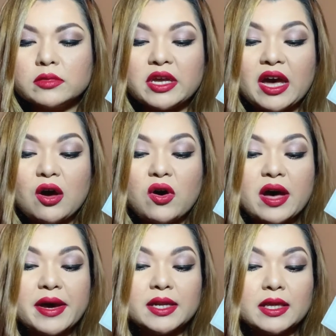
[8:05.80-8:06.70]

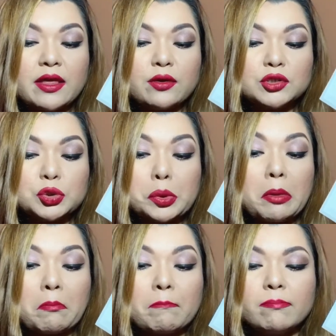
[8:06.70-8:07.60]
cowhide leather
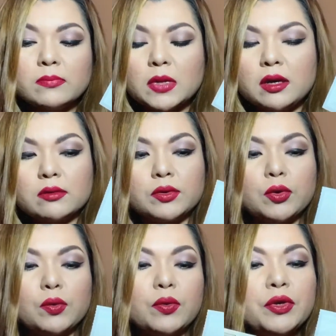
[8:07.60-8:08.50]
trim. I don't
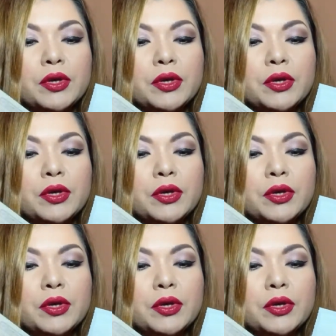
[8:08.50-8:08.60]
know.